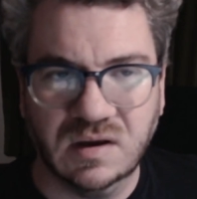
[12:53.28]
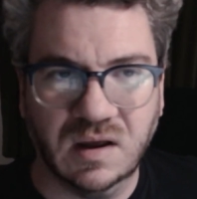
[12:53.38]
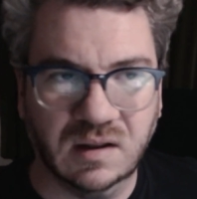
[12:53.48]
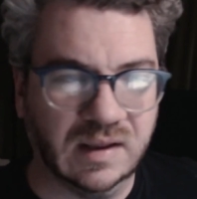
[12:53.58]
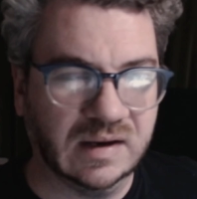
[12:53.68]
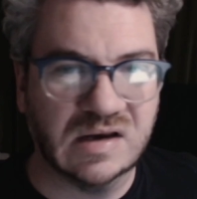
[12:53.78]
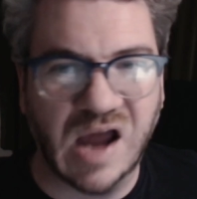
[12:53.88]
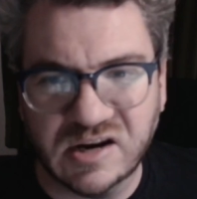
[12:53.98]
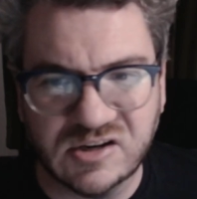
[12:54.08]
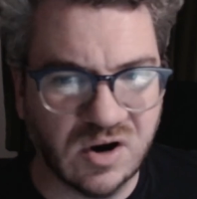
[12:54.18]
like
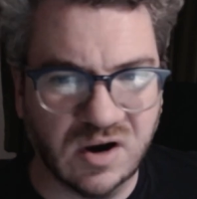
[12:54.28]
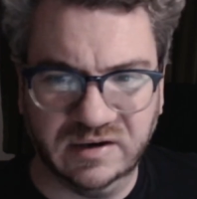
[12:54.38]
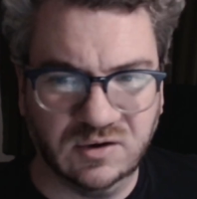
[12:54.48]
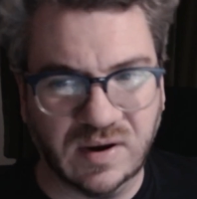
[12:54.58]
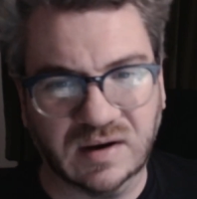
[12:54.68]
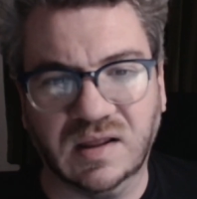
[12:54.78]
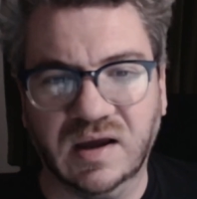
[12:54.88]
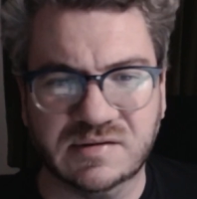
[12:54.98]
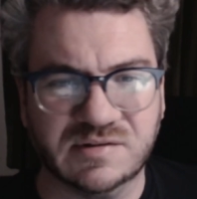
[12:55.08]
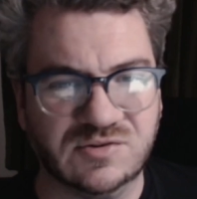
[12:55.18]
not drawing direct
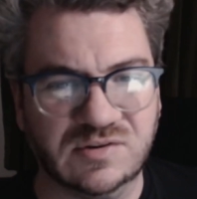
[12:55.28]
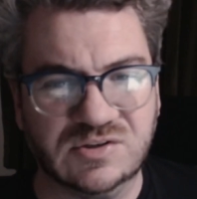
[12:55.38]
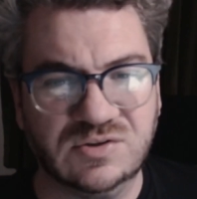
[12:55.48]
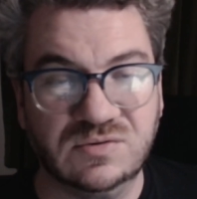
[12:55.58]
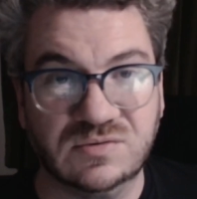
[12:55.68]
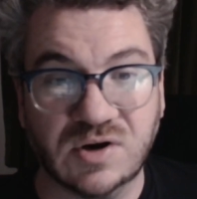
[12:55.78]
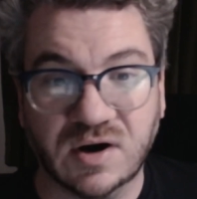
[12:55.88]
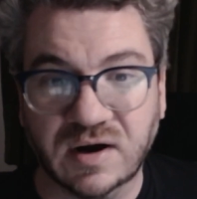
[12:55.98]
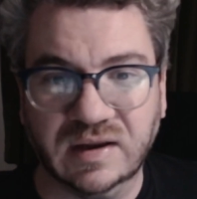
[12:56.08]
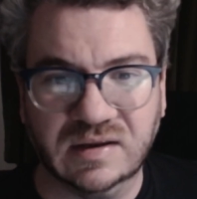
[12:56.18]
lines between two
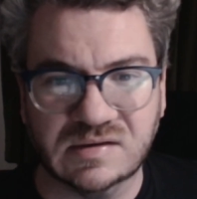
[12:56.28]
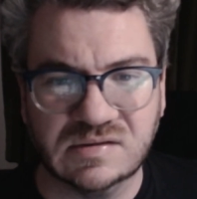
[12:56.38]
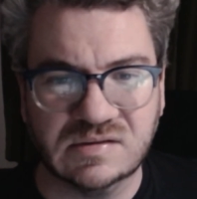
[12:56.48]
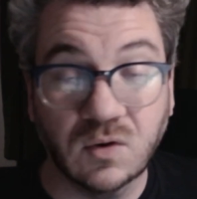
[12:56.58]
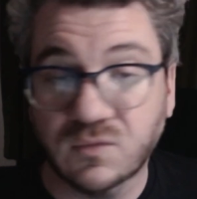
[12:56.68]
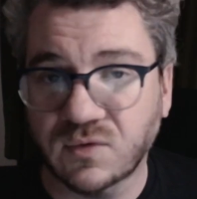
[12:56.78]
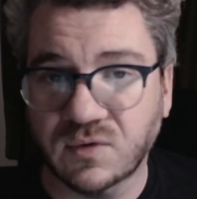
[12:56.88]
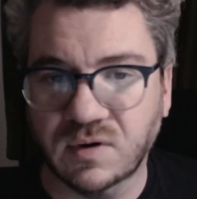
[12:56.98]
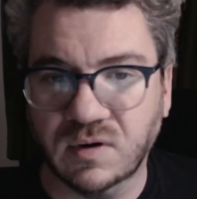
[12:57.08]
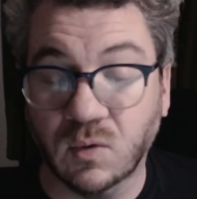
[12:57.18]
targets,
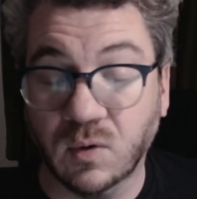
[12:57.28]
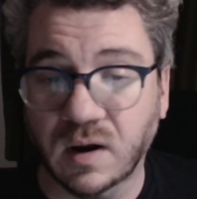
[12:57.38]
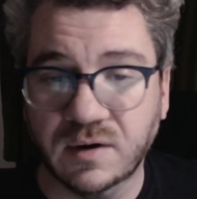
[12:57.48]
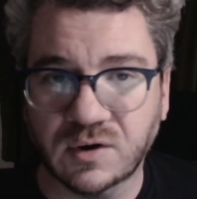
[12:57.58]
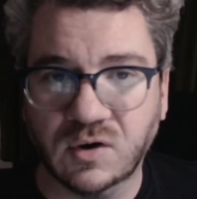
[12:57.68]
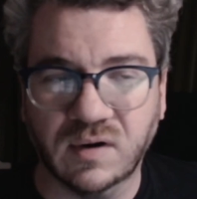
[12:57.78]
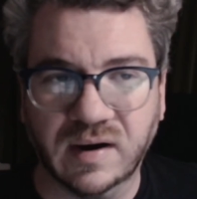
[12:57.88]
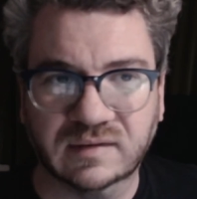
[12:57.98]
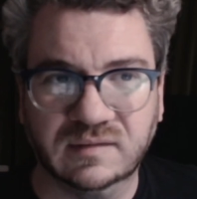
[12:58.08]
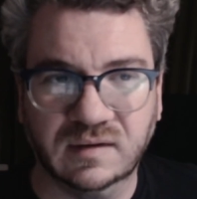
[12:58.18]
over or under
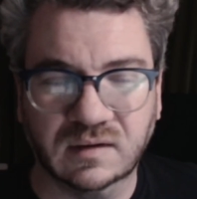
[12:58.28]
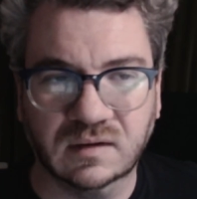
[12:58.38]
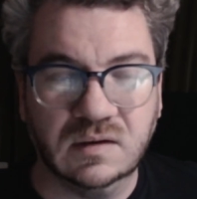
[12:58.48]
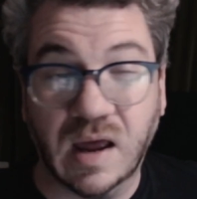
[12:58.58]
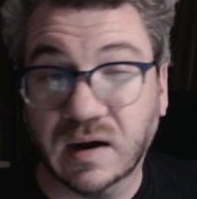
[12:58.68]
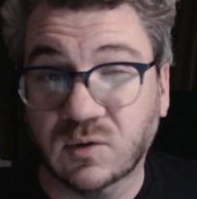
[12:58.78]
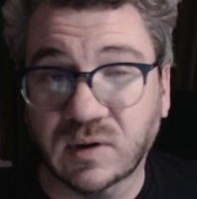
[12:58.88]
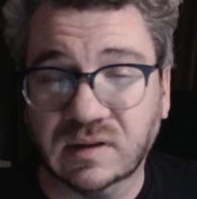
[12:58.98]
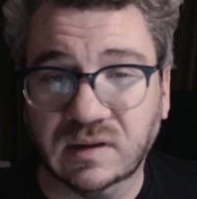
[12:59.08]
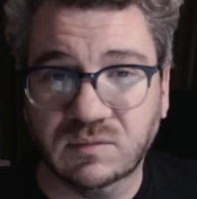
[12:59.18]
correcting, not
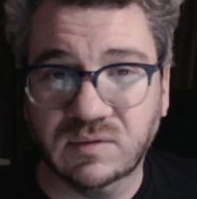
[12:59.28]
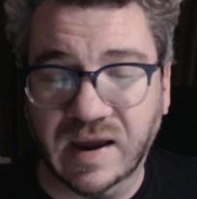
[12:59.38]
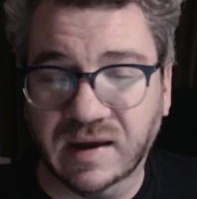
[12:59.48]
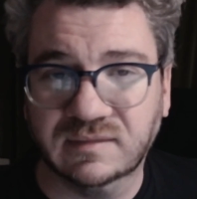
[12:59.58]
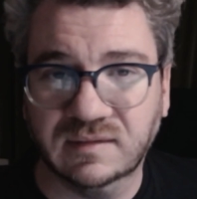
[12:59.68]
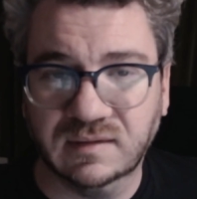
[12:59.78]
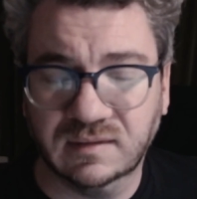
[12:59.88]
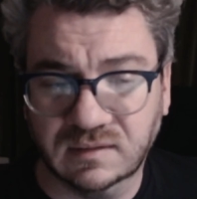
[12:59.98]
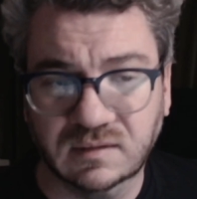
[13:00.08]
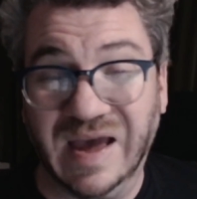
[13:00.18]
quickly
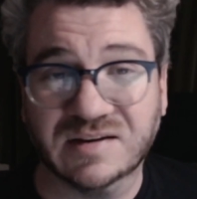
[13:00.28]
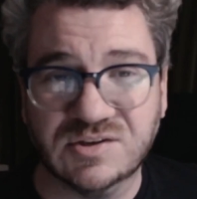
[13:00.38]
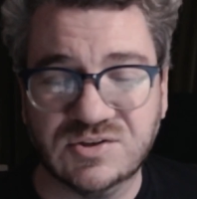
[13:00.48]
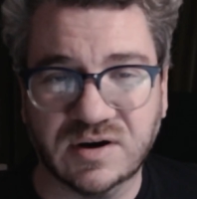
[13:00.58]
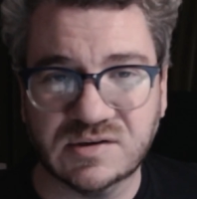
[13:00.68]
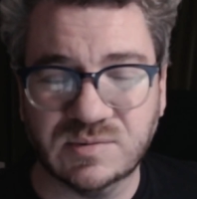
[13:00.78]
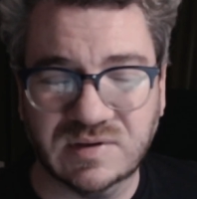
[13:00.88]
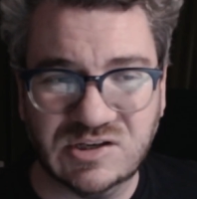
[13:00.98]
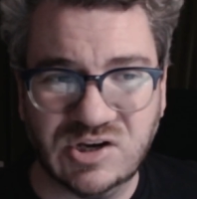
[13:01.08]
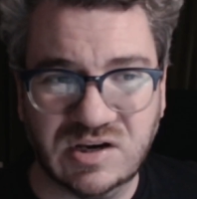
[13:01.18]
reacting back to targets when
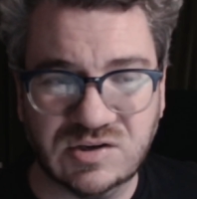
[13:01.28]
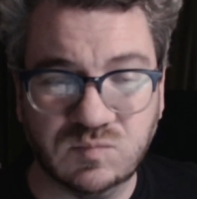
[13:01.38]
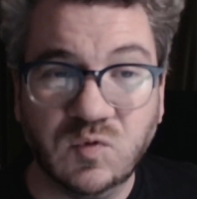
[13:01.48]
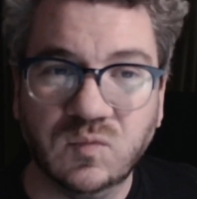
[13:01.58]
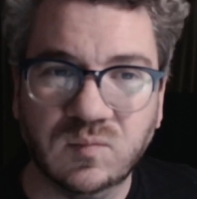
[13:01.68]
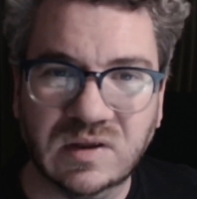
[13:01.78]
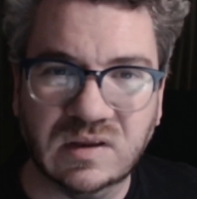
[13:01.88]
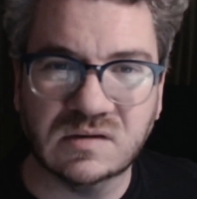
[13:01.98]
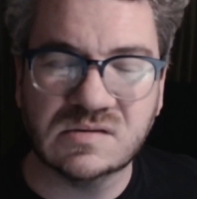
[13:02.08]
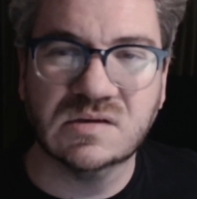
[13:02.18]
they change
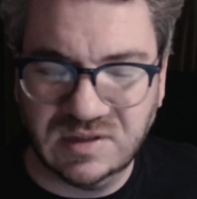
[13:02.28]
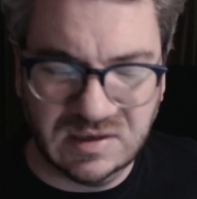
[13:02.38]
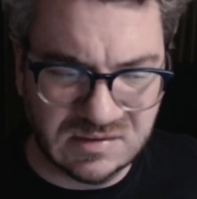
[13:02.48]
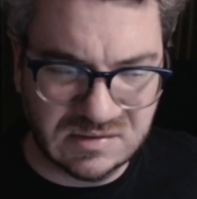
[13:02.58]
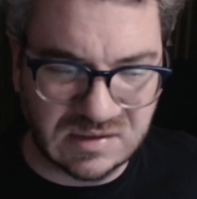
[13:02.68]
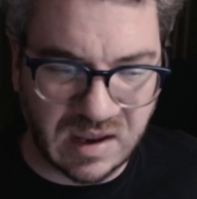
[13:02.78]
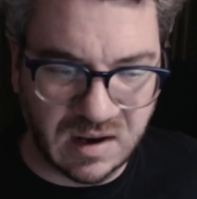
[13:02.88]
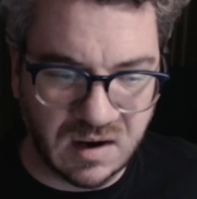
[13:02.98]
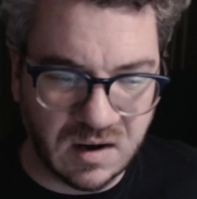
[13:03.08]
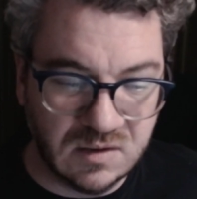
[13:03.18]
movement, things
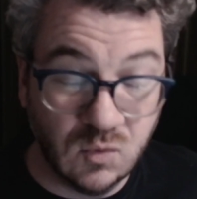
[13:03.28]
that you